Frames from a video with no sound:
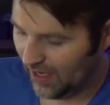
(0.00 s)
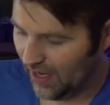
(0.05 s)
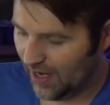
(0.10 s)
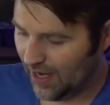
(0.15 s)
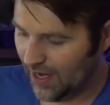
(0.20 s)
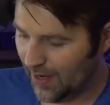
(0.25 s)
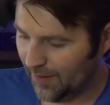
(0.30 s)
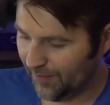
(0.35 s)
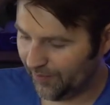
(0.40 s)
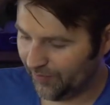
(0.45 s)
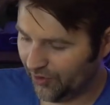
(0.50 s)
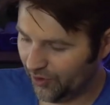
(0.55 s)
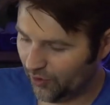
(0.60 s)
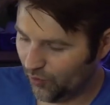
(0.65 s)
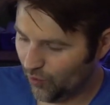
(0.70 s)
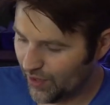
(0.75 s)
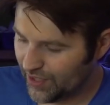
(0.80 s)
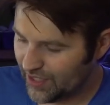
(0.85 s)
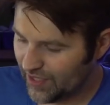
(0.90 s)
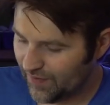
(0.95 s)
Um, so
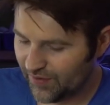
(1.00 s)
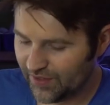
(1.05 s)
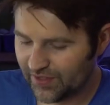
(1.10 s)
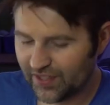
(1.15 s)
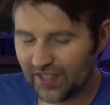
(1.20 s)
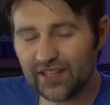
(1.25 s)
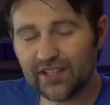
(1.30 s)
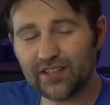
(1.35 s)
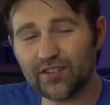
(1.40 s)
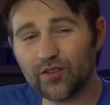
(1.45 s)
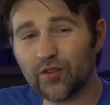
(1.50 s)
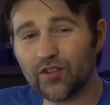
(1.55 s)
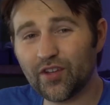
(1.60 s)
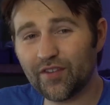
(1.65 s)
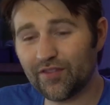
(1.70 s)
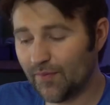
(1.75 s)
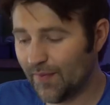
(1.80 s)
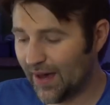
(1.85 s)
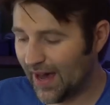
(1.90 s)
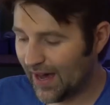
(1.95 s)
one difference I just noticed
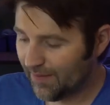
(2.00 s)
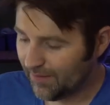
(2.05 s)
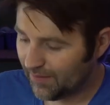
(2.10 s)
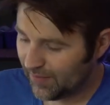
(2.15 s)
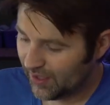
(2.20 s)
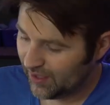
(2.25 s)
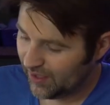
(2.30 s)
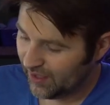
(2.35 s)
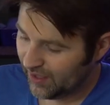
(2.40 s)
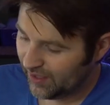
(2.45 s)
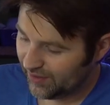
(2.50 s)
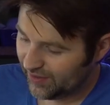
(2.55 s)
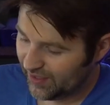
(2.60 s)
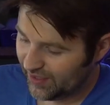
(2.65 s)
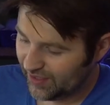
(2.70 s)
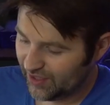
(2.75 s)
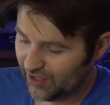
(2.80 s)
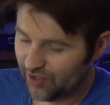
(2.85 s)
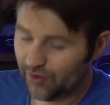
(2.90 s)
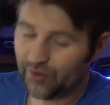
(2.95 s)
off the bat,
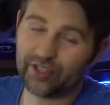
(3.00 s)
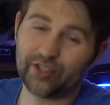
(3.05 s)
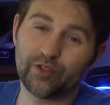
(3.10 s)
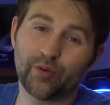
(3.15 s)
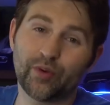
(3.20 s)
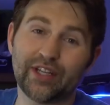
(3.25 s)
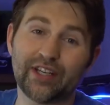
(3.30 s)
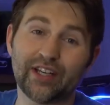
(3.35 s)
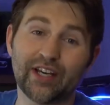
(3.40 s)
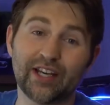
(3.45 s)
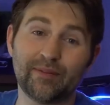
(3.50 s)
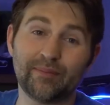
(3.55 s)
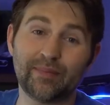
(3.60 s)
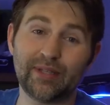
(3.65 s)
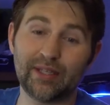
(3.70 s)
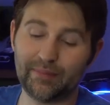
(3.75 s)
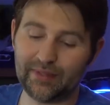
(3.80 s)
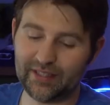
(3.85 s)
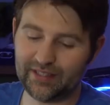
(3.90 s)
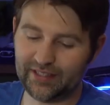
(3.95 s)
this is showing 29
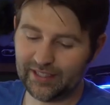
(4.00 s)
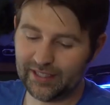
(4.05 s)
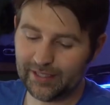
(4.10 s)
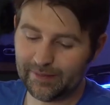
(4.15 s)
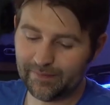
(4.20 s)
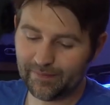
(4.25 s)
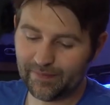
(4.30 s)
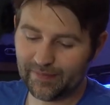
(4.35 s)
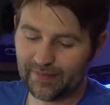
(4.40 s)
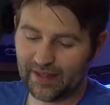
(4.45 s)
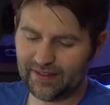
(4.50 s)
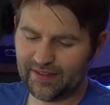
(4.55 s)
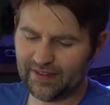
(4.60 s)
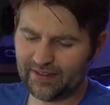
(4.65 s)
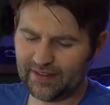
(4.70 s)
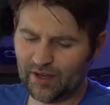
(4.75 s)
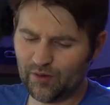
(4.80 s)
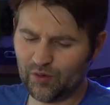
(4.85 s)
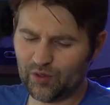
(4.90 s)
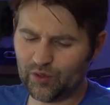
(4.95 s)
ppt. I
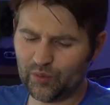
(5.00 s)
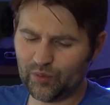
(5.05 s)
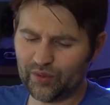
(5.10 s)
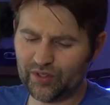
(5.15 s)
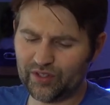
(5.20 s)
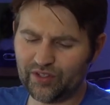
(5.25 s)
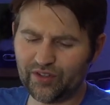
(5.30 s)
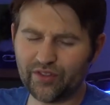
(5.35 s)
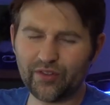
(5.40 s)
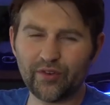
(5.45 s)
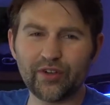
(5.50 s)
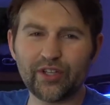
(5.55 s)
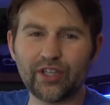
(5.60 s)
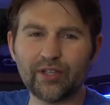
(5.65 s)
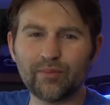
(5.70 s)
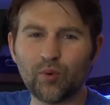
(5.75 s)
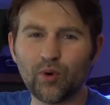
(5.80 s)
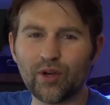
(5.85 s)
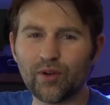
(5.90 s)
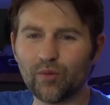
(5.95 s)
think that one was
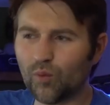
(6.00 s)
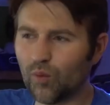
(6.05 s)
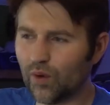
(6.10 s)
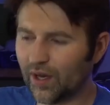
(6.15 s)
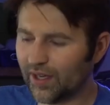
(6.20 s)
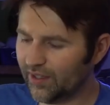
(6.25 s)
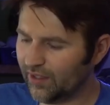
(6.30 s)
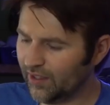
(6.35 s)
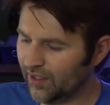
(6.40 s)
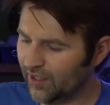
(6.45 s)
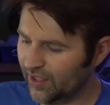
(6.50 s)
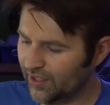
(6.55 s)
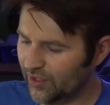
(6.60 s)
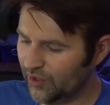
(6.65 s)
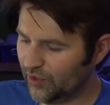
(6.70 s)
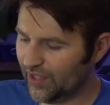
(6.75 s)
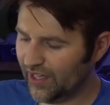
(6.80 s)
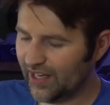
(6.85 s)
30.1. You